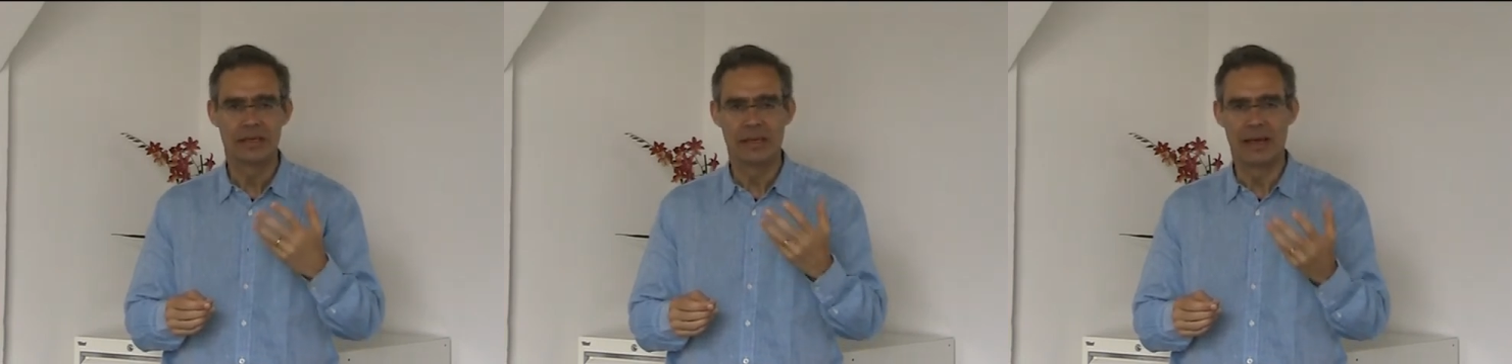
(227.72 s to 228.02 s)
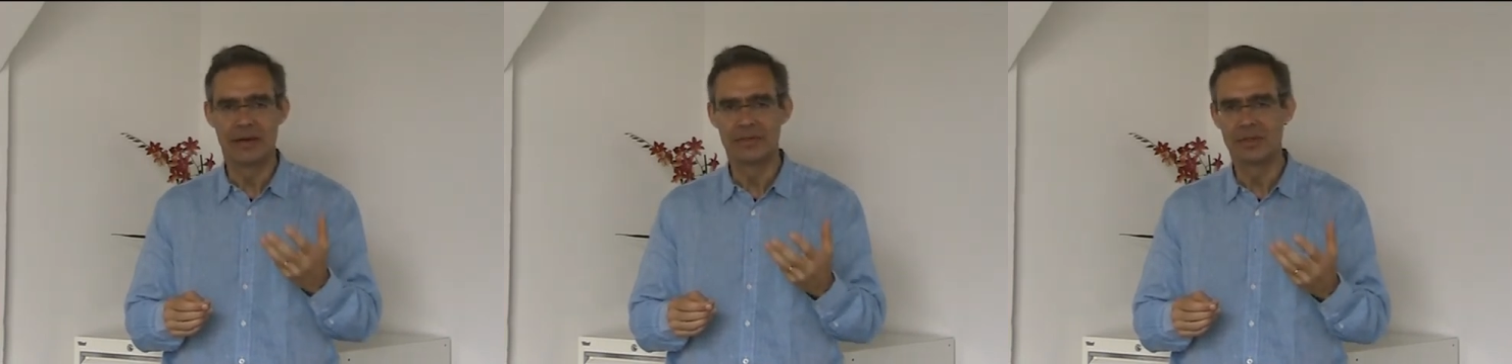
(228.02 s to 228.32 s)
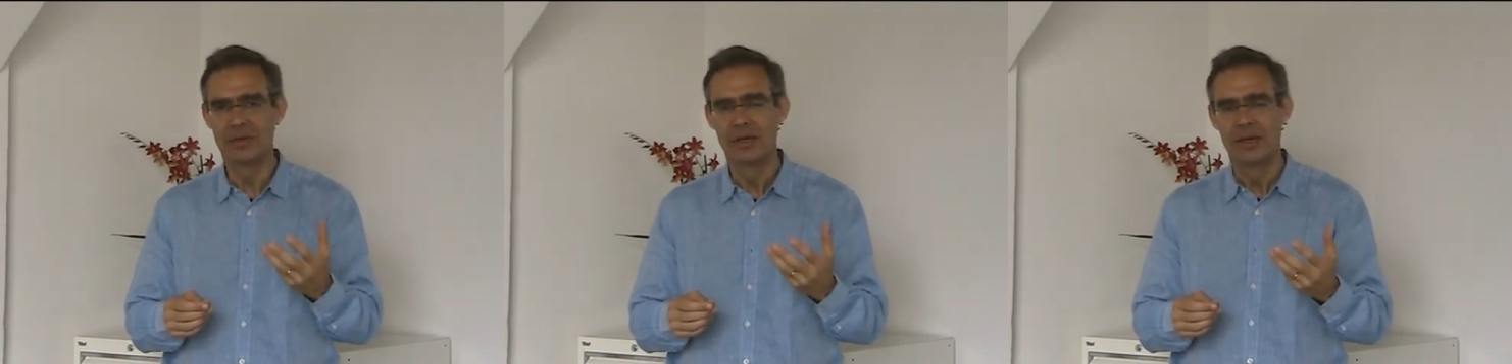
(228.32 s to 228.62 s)
allows
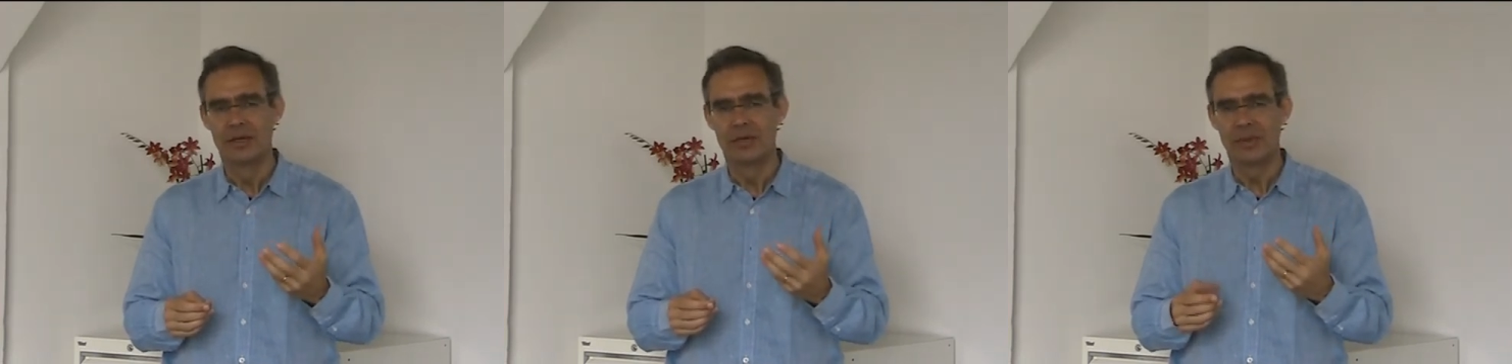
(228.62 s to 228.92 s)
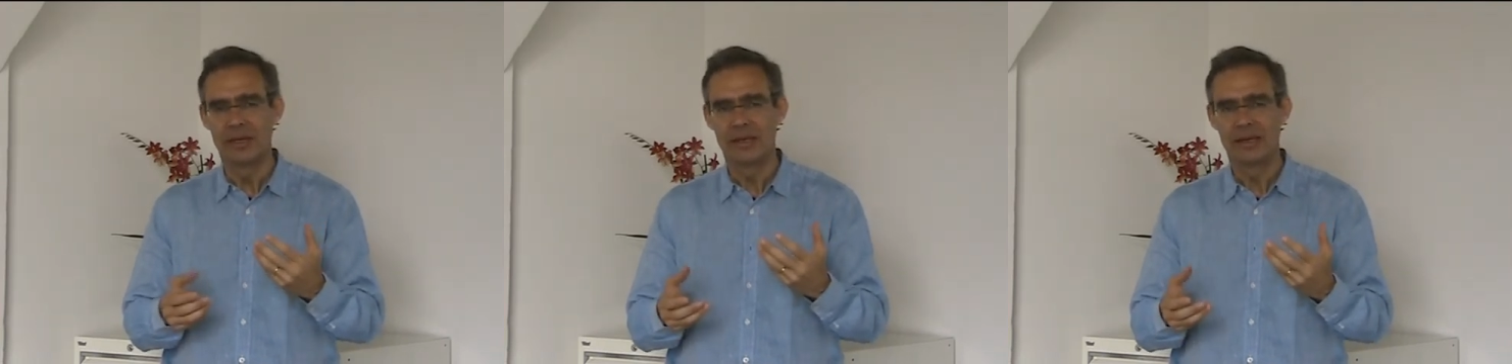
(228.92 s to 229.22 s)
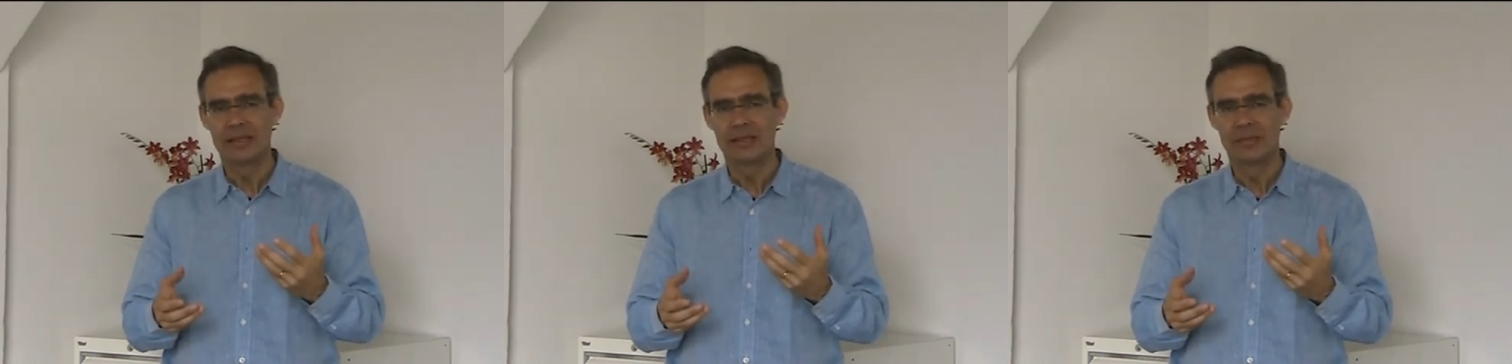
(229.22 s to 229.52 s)
you to make
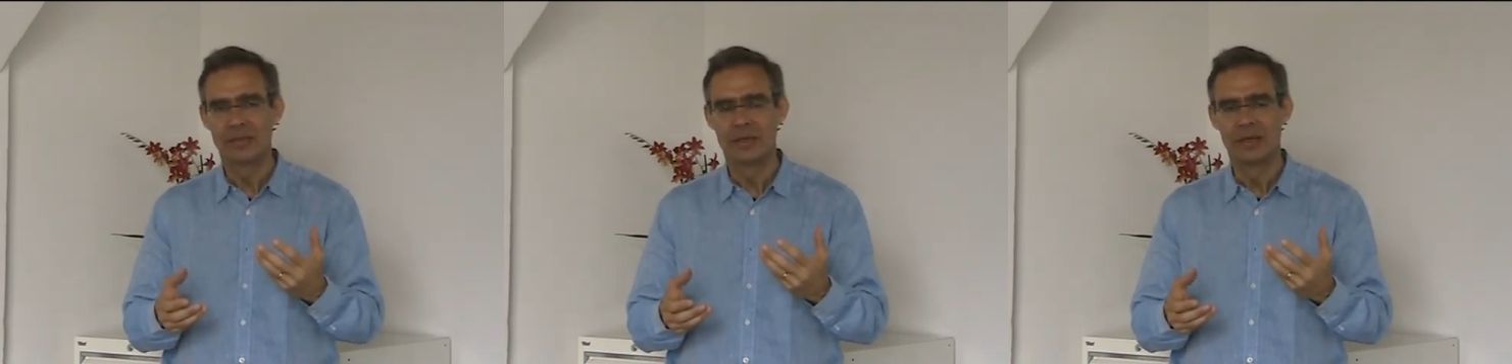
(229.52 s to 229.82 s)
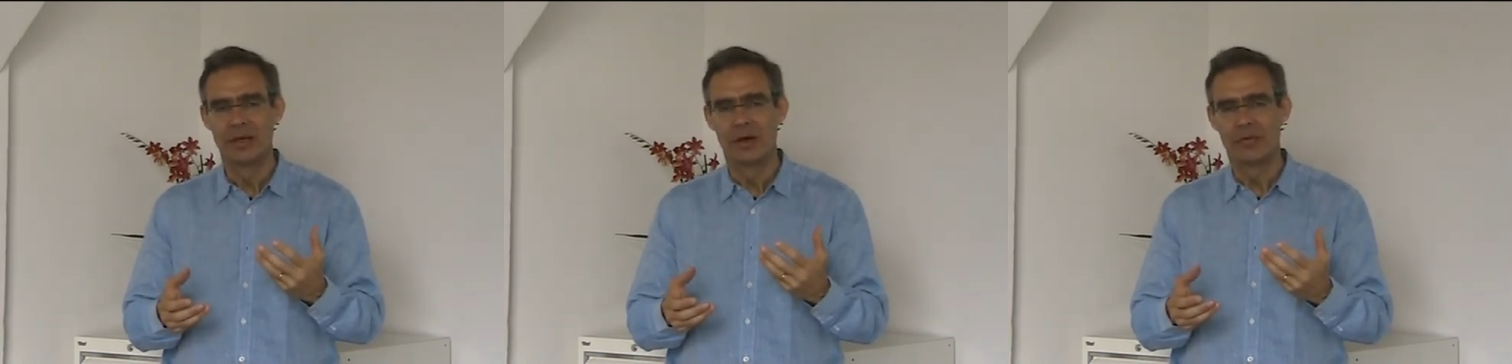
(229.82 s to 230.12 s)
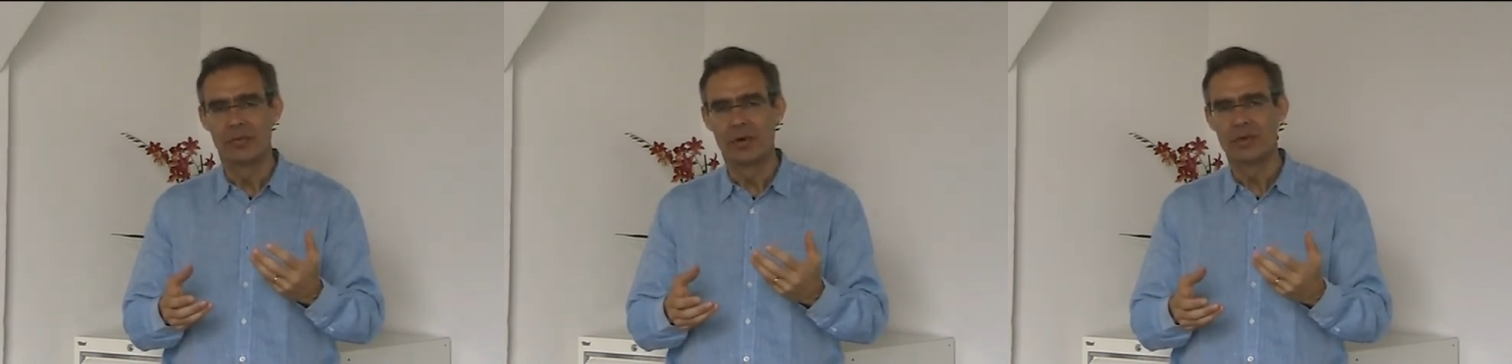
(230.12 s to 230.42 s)
an estimate
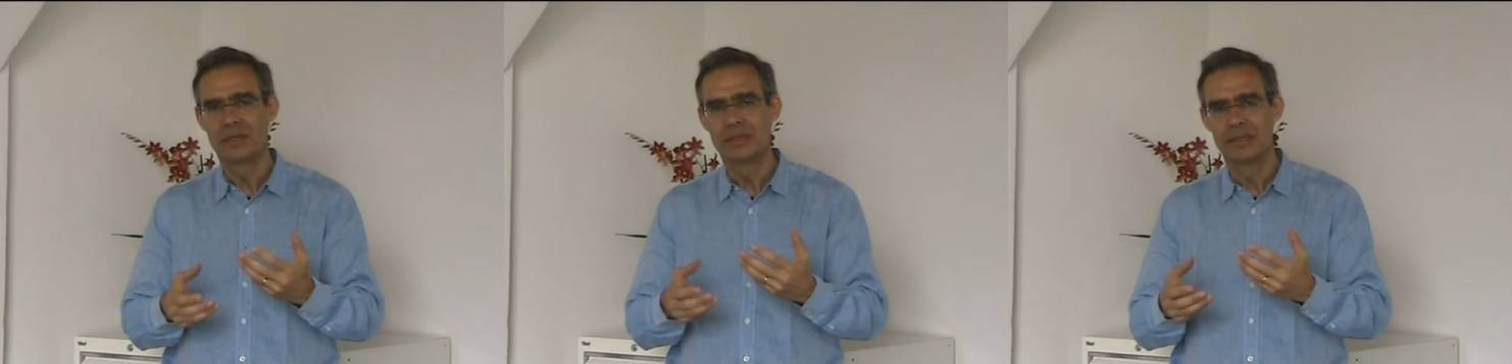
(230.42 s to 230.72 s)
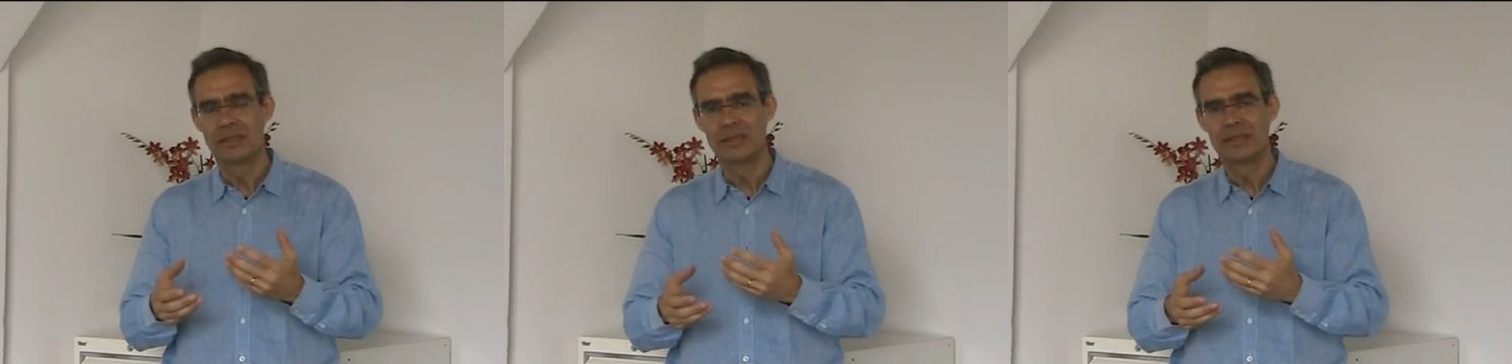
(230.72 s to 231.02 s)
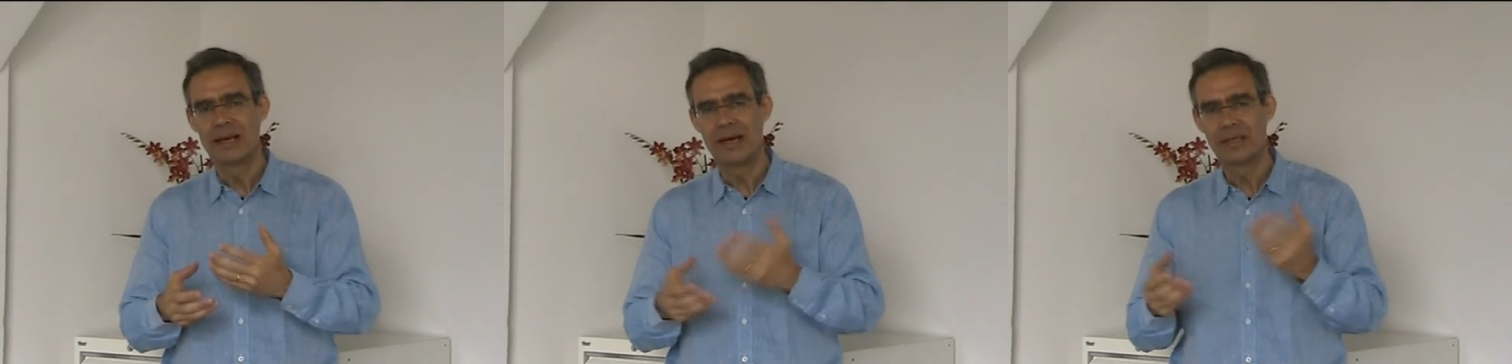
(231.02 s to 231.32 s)
of what is the
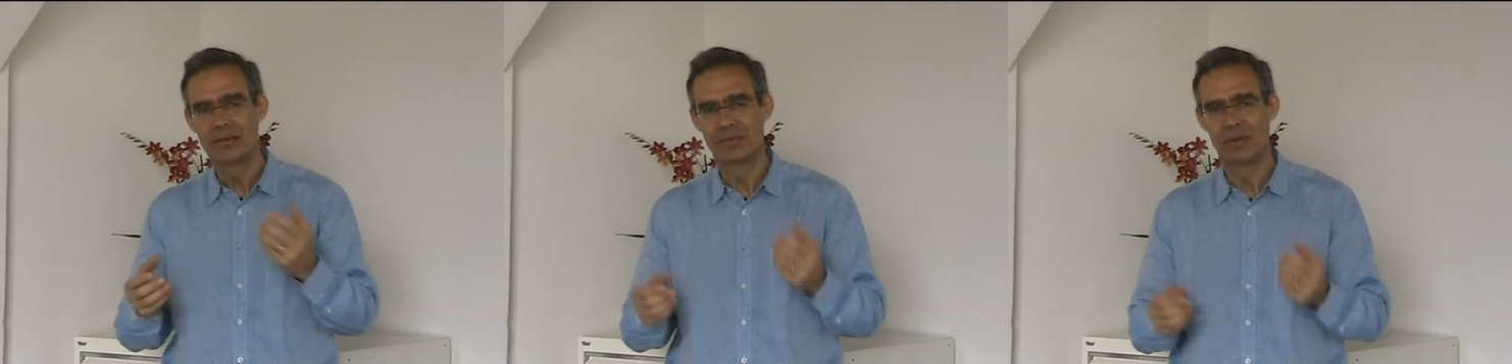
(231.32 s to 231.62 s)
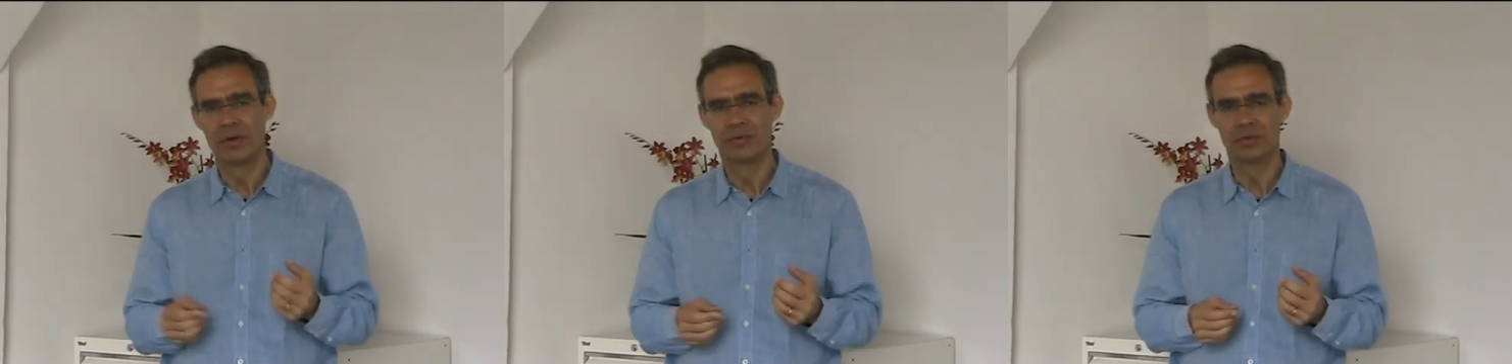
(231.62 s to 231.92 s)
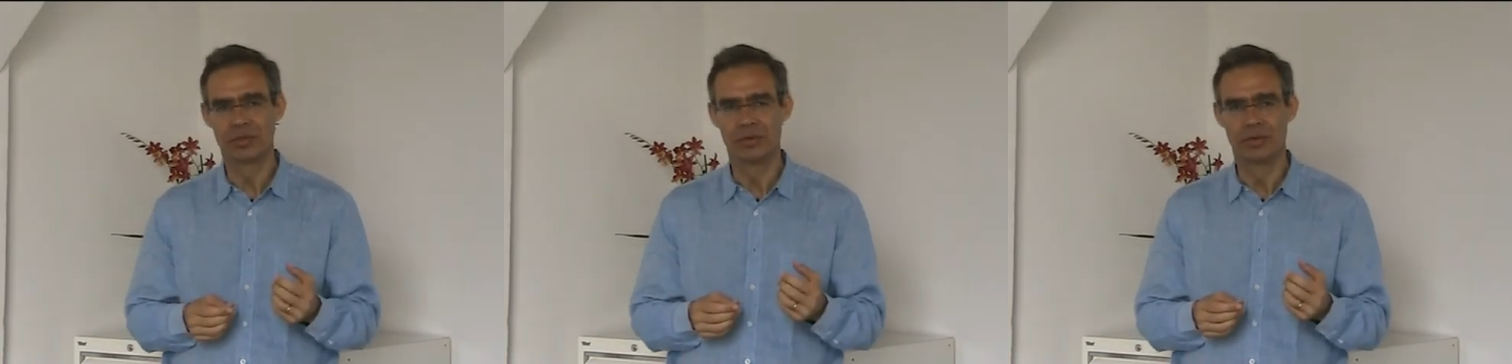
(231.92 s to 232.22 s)
size of the
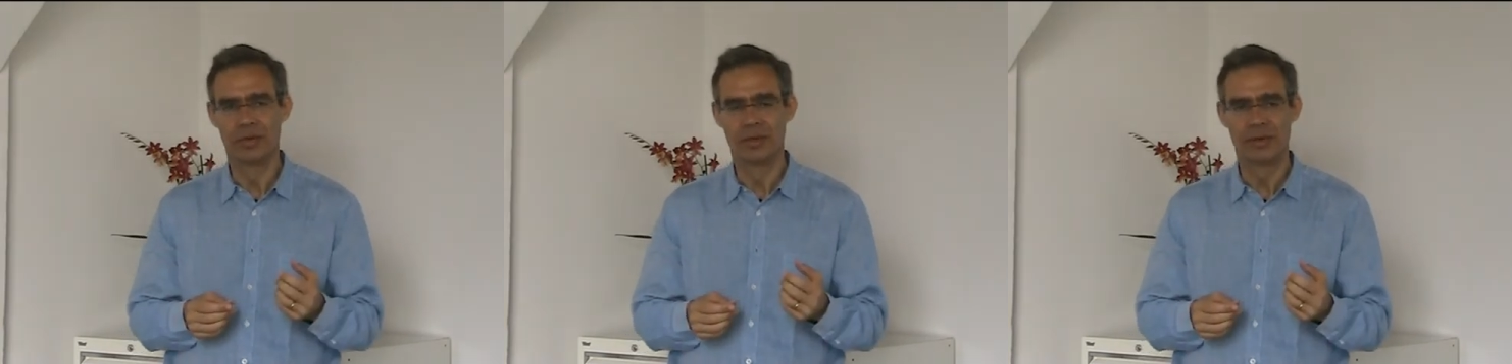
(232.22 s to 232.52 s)
overshoot.